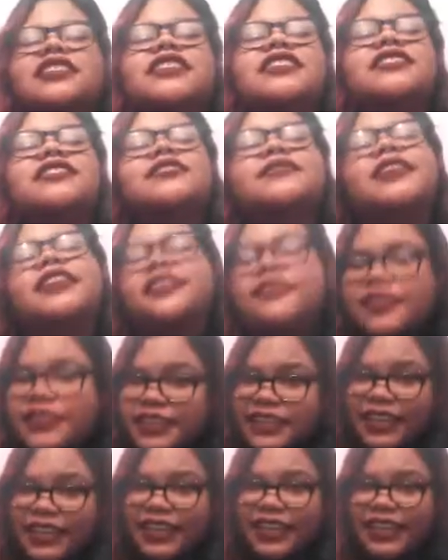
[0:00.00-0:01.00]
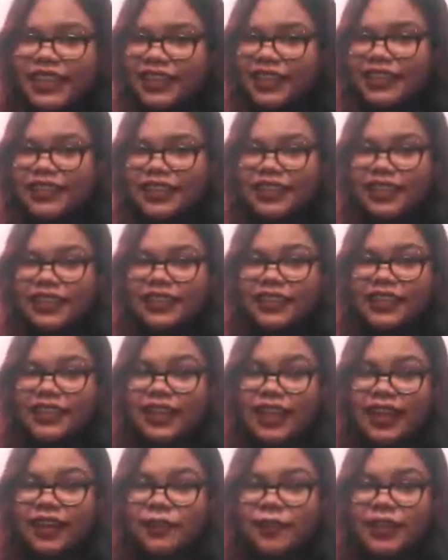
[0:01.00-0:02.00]
That's why I really hate
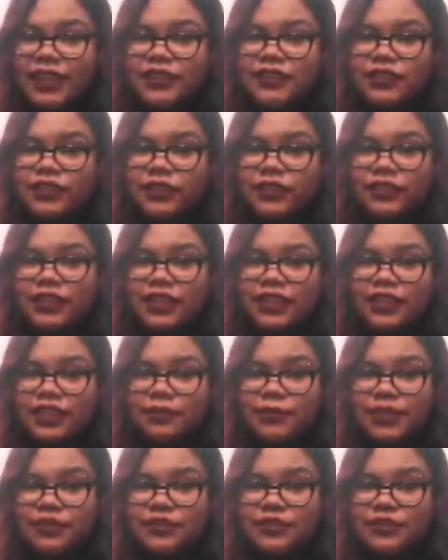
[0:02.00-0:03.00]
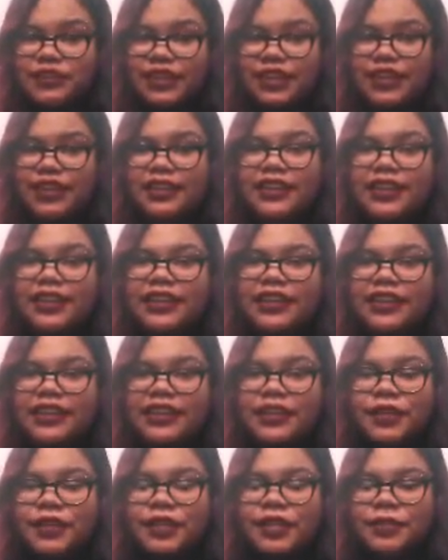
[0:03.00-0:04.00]
that I waited so long to get into Motionless like I
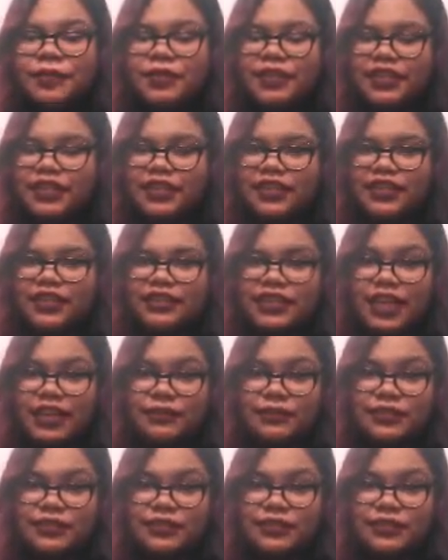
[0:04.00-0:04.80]
did, because